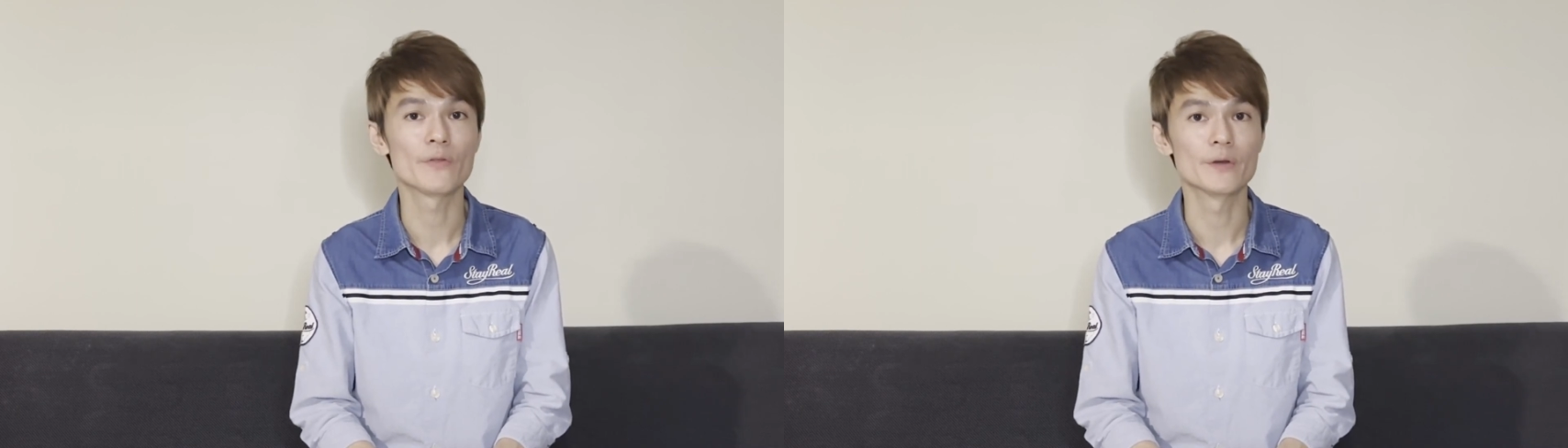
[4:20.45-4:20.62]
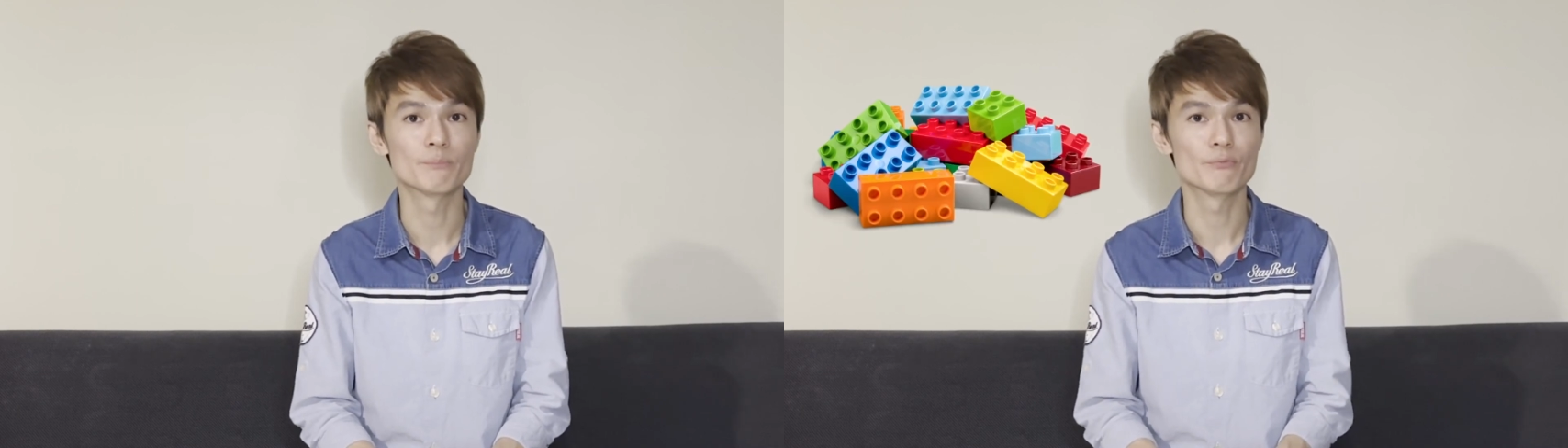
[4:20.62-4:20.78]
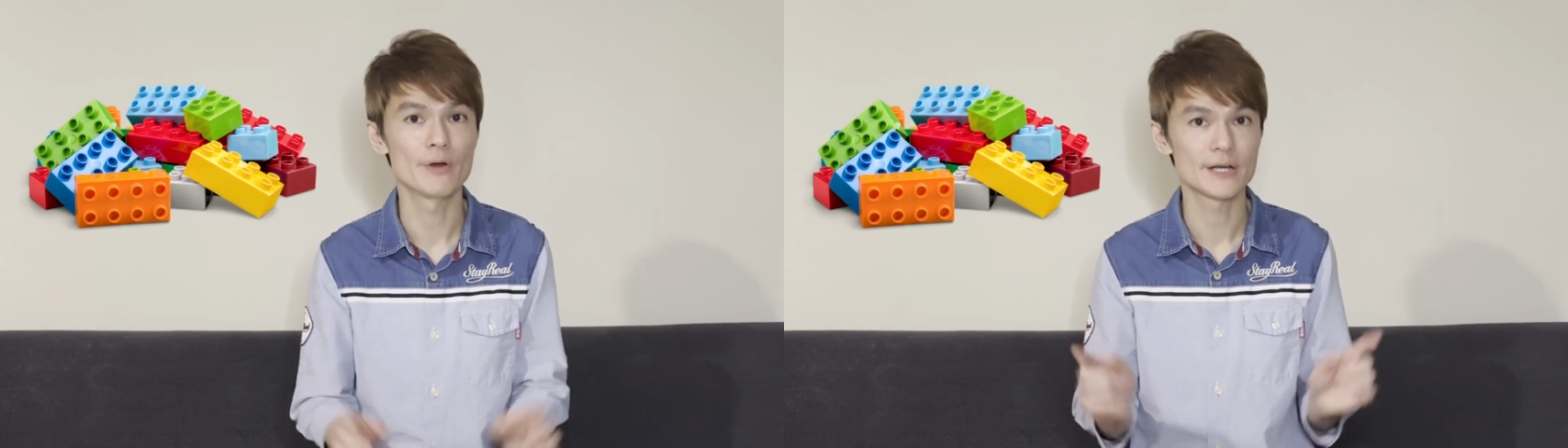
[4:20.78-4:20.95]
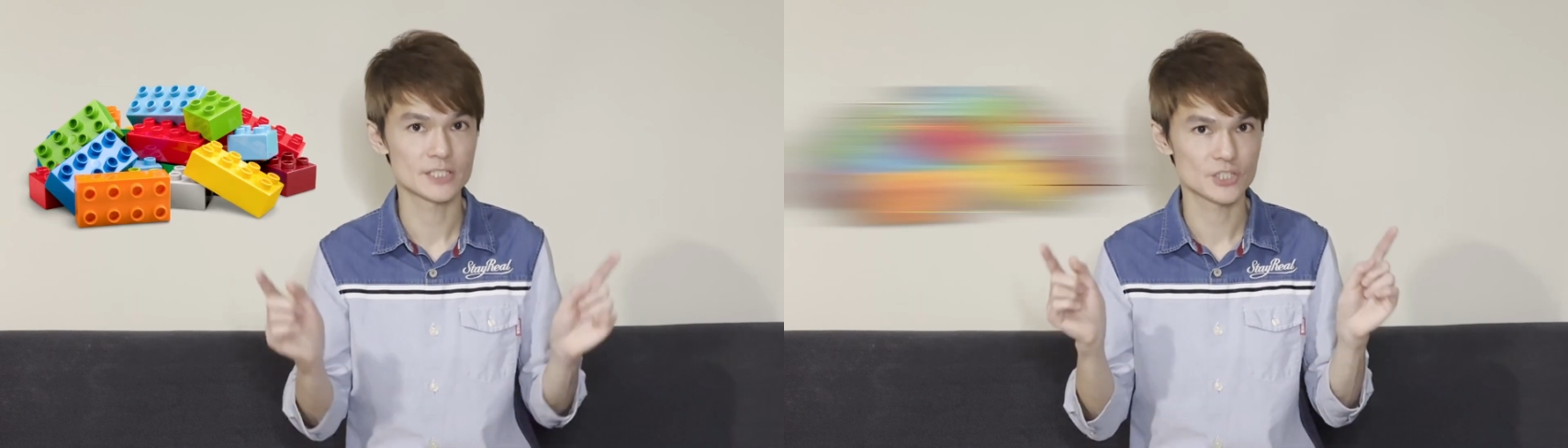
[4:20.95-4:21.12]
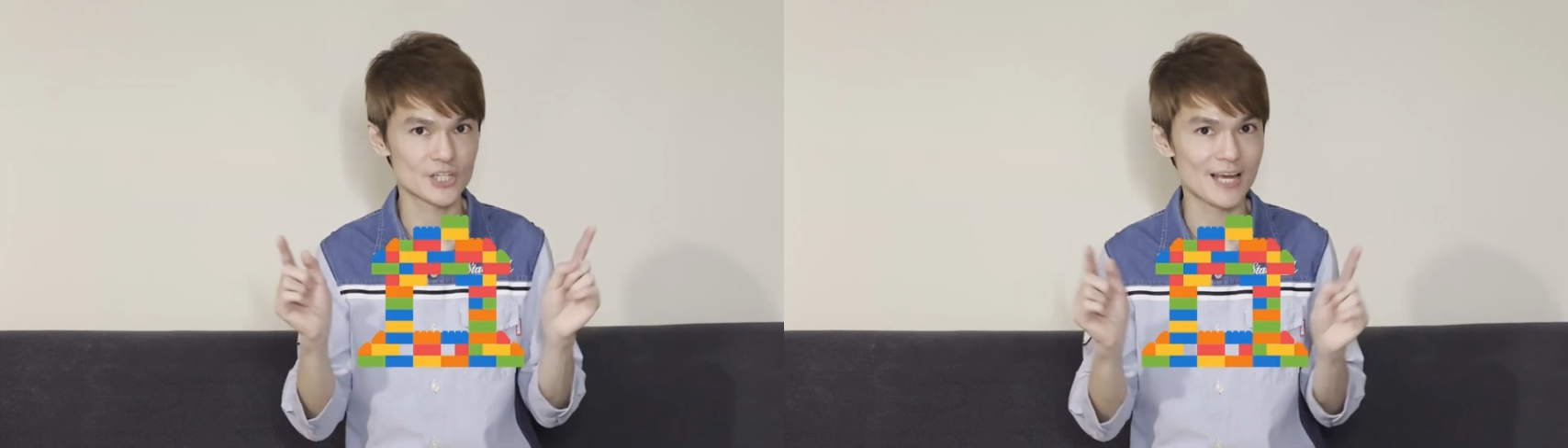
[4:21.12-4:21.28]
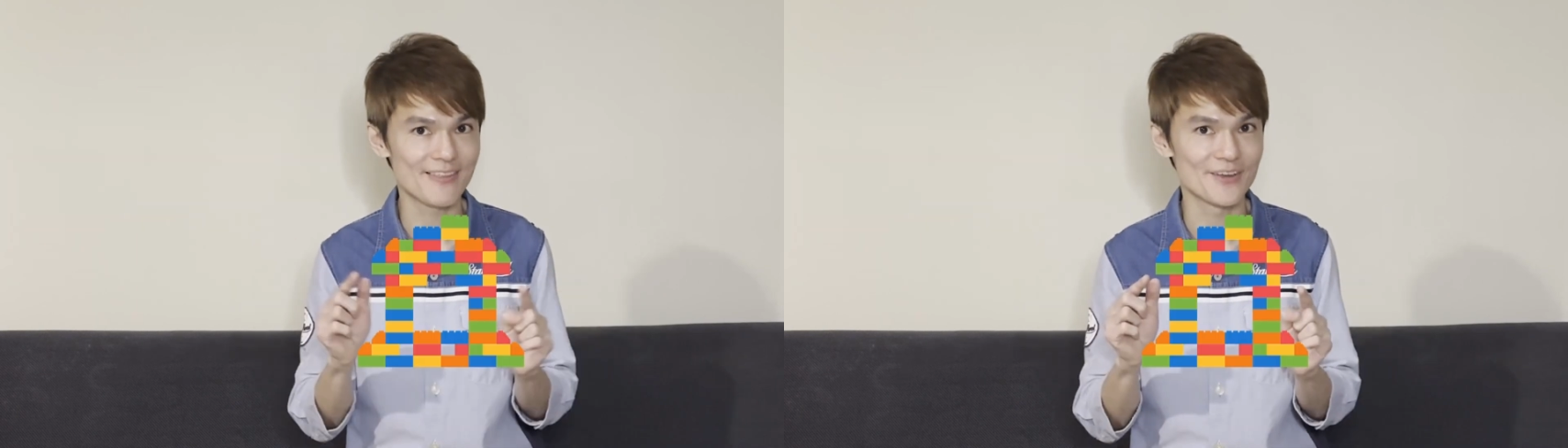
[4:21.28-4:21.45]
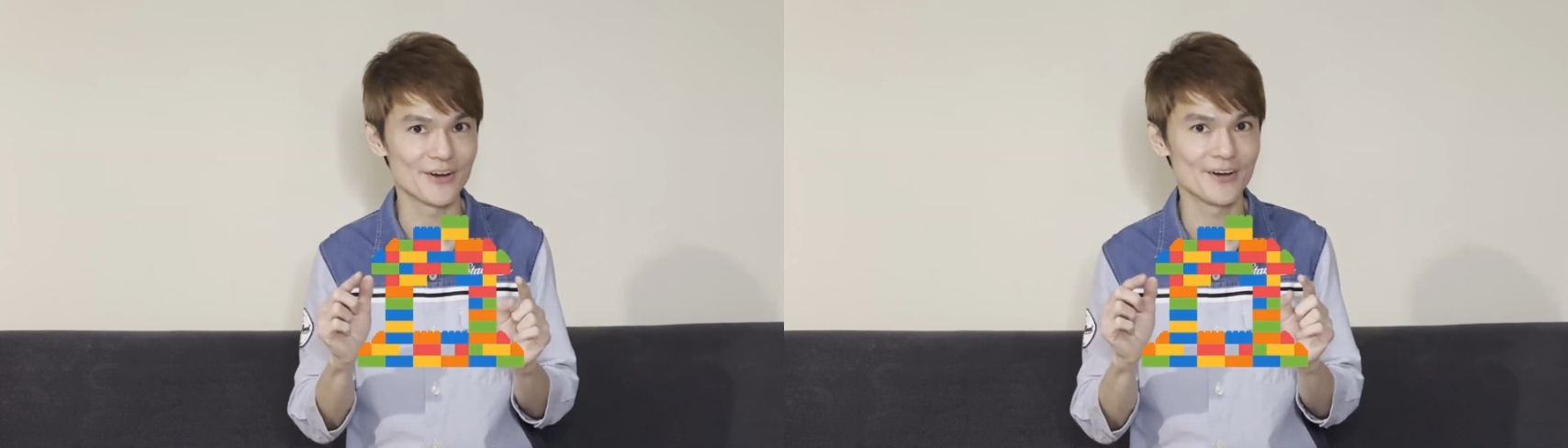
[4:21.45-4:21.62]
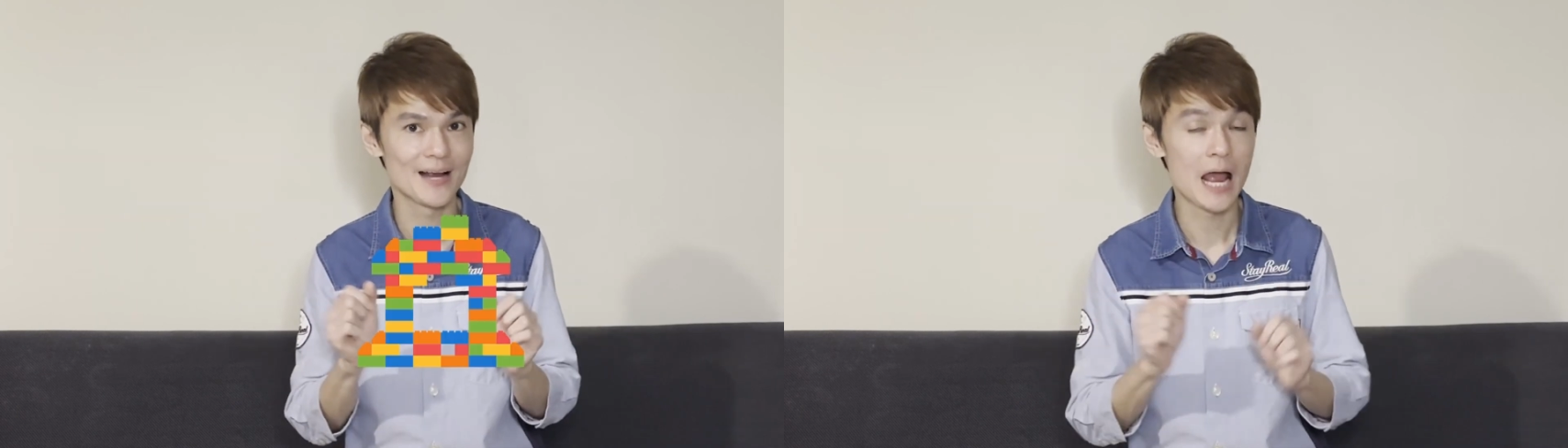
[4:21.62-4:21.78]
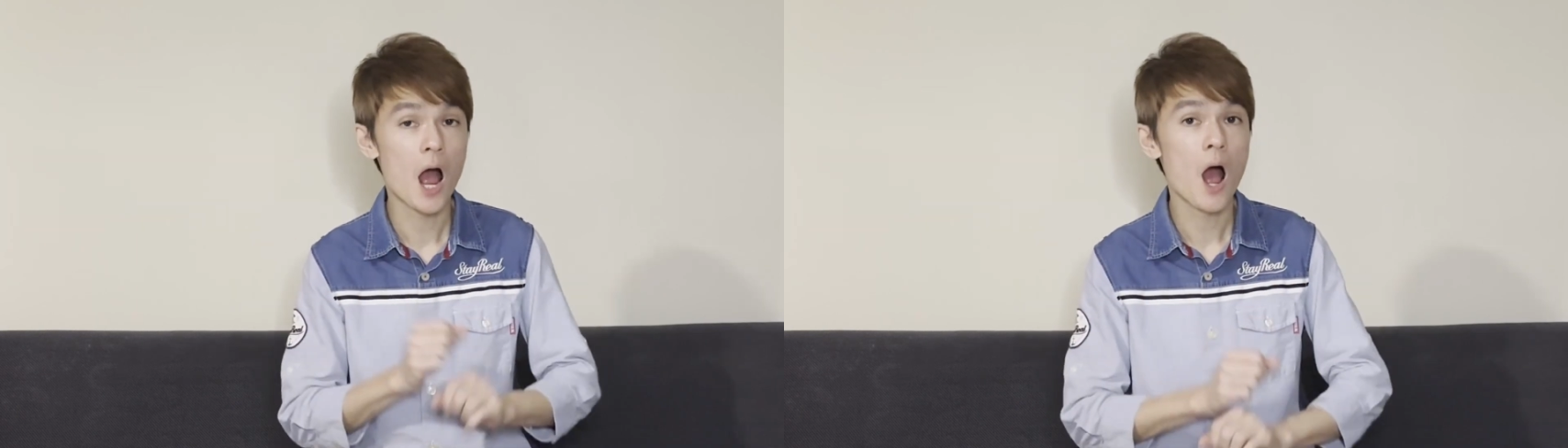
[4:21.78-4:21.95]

the bricks together.